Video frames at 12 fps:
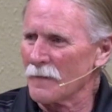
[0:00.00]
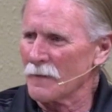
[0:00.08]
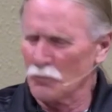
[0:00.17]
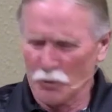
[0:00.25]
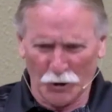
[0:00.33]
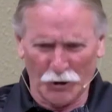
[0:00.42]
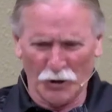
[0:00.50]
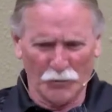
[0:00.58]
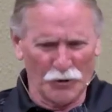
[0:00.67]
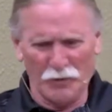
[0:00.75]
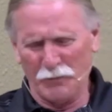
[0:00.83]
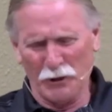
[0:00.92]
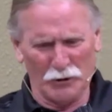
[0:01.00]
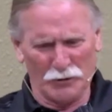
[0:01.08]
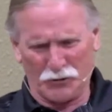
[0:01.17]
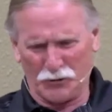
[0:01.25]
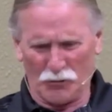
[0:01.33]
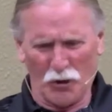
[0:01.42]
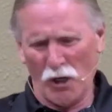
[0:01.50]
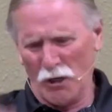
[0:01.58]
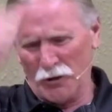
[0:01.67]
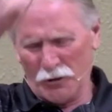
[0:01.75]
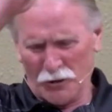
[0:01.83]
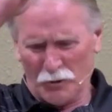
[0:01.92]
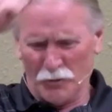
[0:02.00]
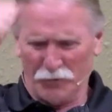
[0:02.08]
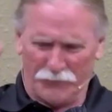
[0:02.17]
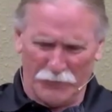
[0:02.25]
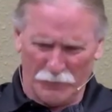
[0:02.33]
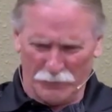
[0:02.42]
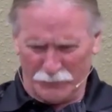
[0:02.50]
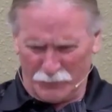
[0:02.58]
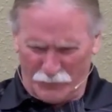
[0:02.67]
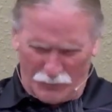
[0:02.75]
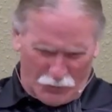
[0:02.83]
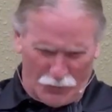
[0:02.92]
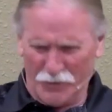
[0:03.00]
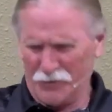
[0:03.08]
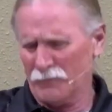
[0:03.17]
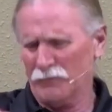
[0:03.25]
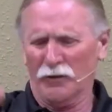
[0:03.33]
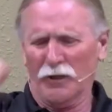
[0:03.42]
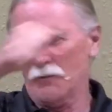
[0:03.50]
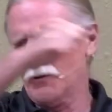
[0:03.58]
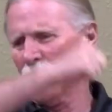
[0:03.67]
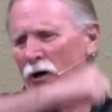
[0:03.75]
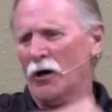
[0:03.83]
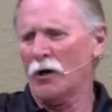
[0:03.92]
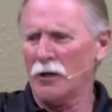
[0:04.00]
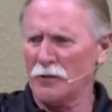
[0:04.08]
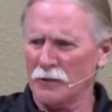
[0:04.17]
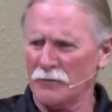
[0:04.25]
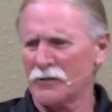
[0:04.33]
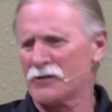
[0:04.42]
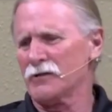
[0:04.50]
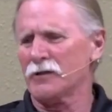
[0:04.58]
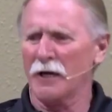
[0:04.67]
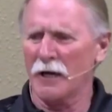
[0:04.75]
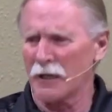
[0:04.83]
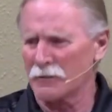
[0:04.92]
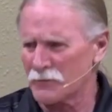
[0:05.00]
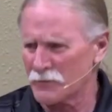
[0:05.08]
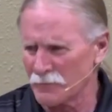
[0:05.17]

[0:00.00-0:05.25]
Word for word: We're going to rebuild stronger with the trees of Lebanon and this and that.